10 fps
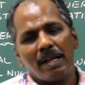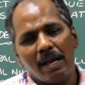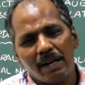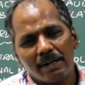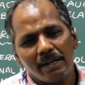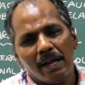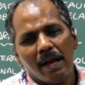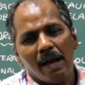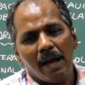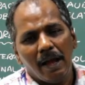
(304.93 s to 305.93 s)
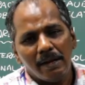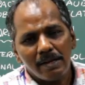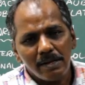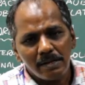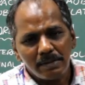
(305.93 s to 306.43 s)
tract
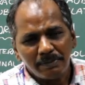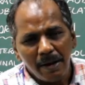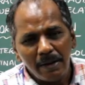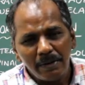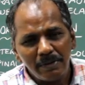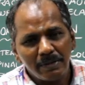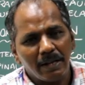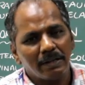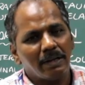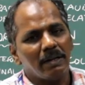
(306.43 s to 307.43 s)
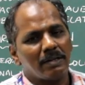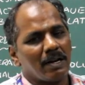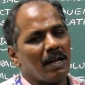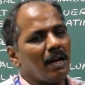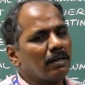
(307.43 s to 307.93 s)
and spinotectal
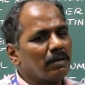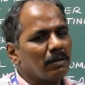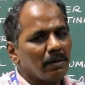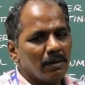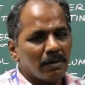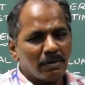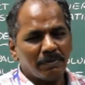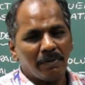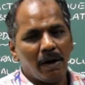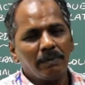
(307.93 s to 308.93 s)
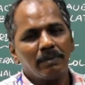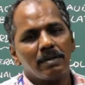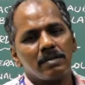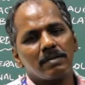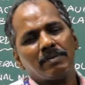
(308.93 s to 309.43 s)
tract to
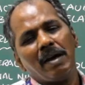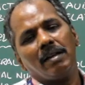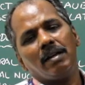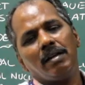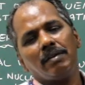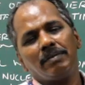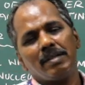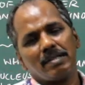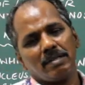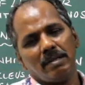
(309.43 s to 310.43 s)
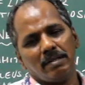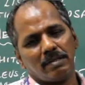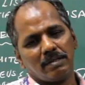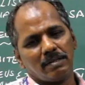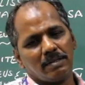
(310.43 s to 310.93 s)
form spinal
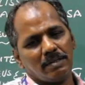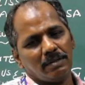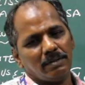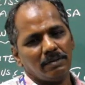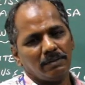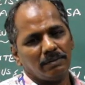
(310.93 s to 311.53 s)
lemniscus.